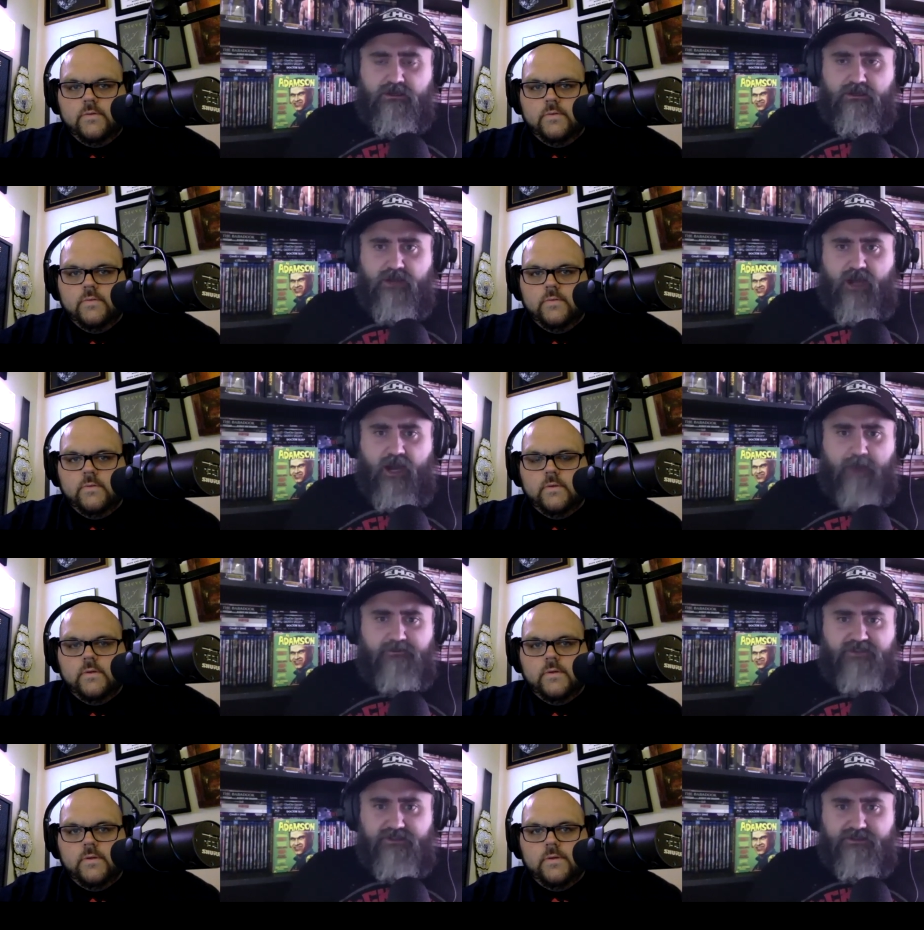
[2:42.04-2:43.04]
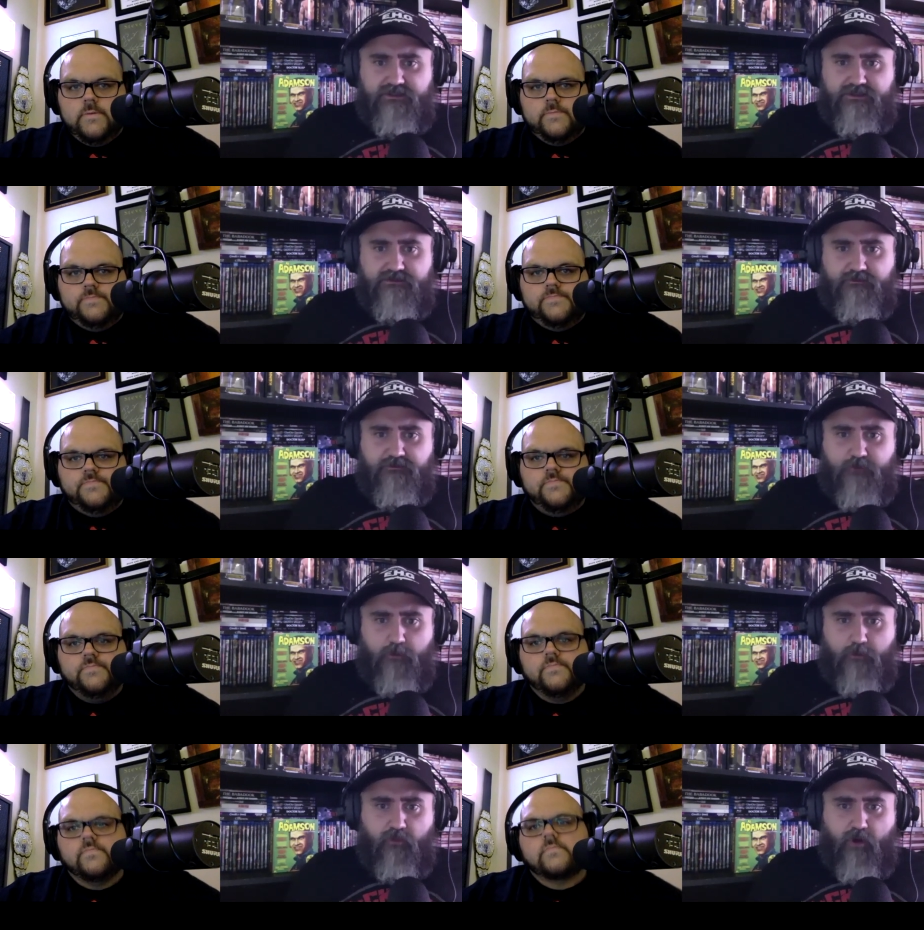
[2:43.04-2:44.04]
Speaker 1: options for
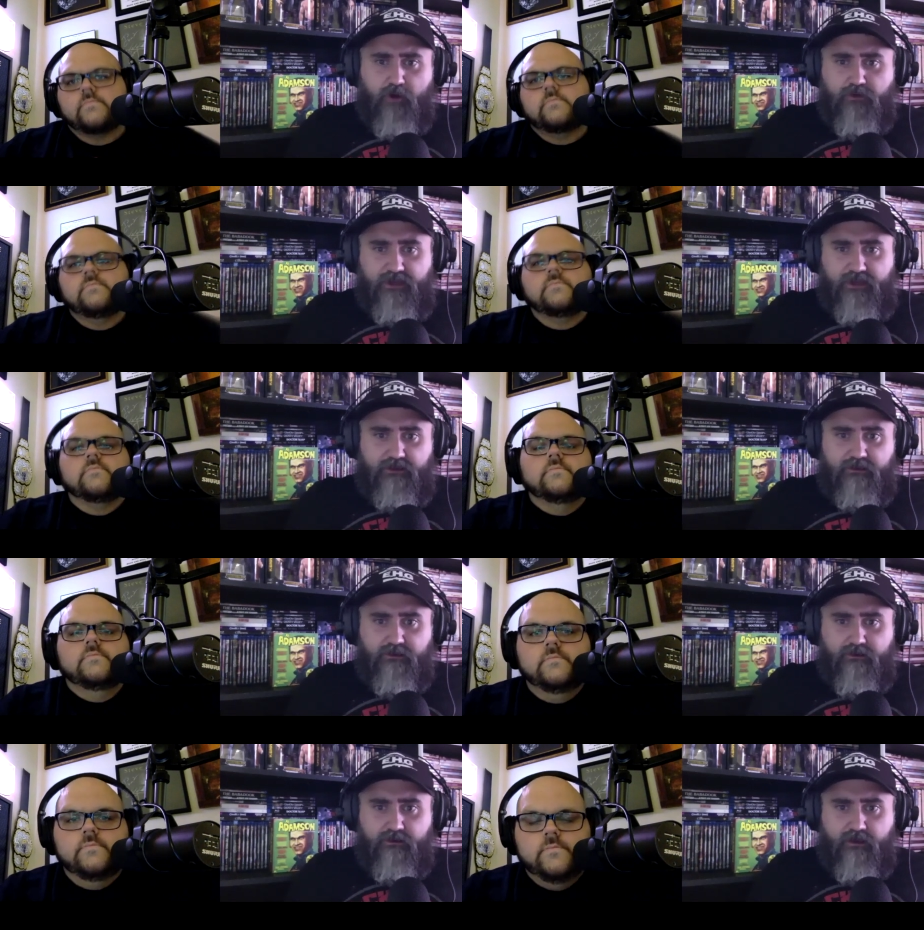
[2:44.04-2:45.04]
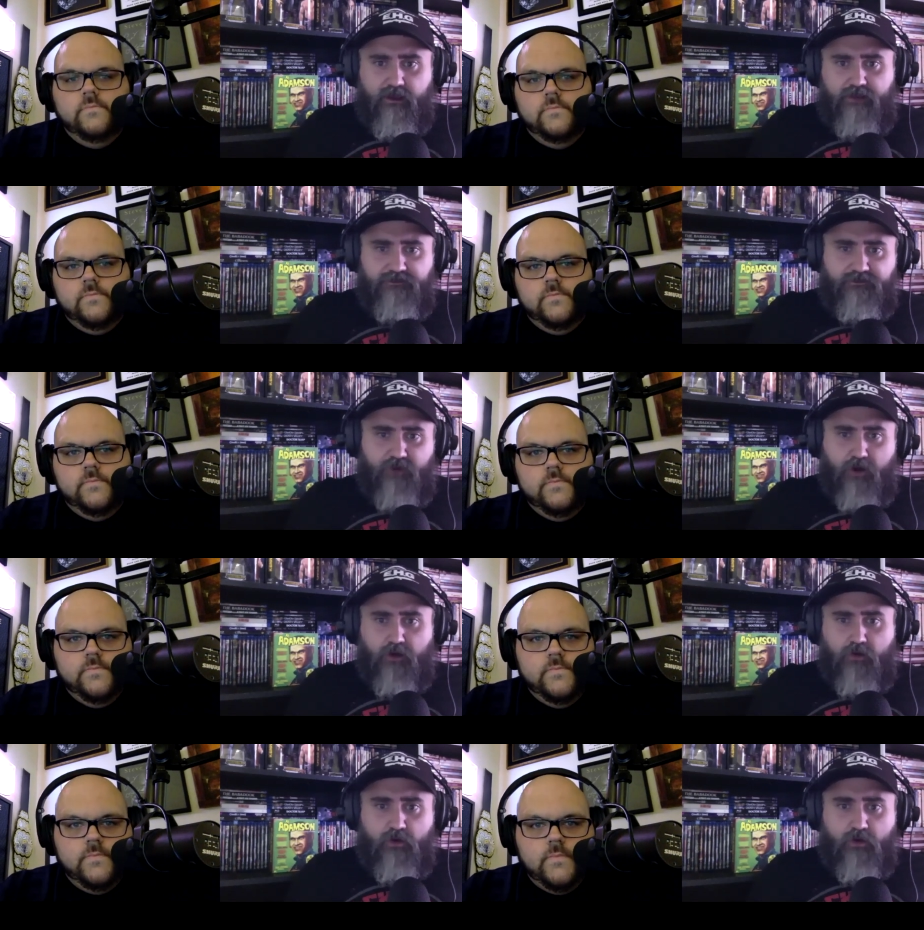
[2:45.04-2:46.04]
Brodie and Dark
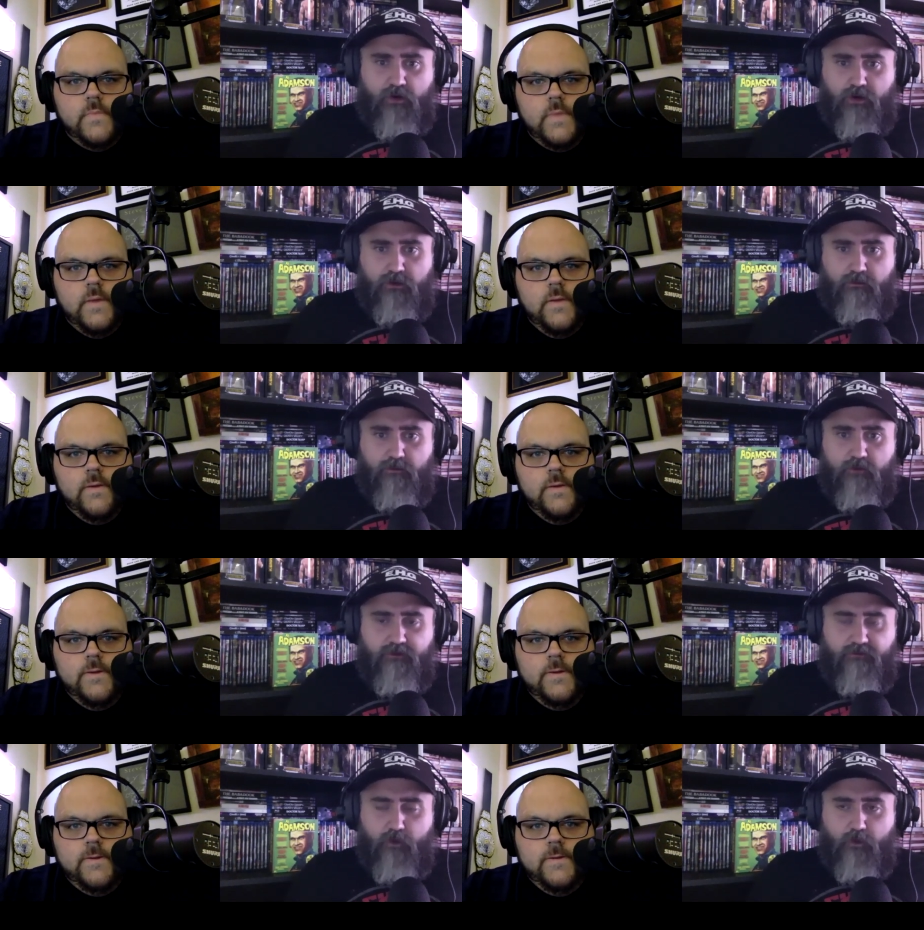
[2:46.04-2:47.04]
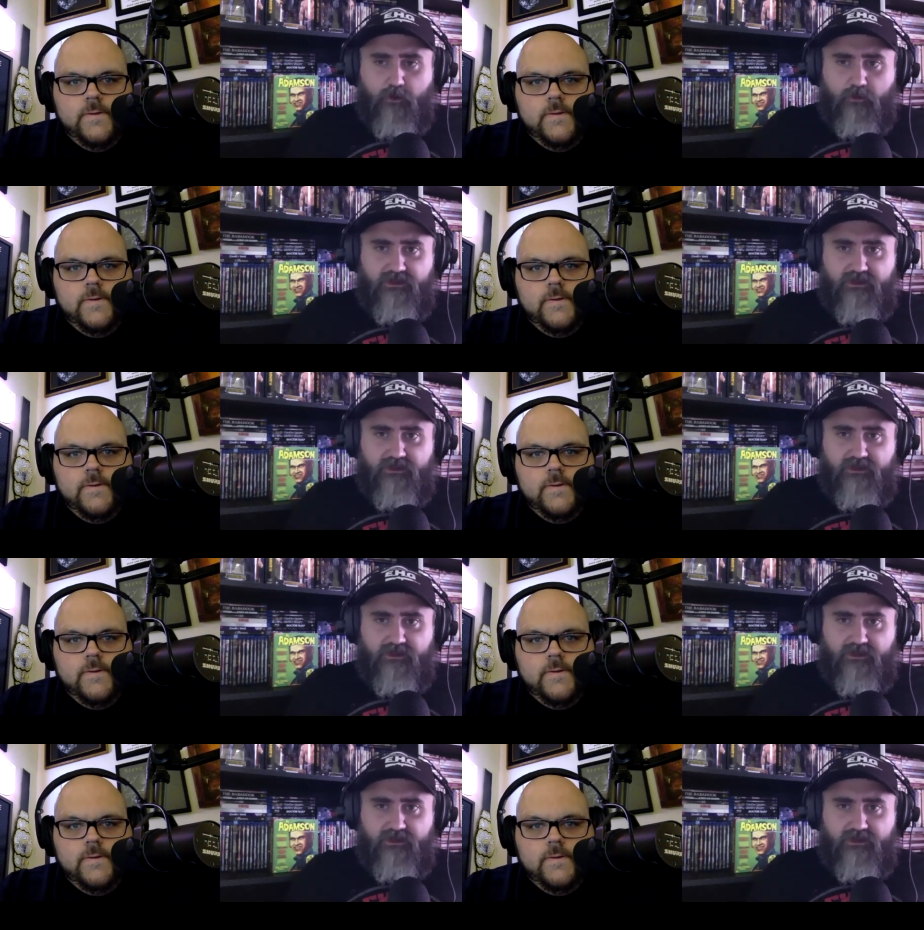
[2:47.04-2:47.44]
Order moving forward with this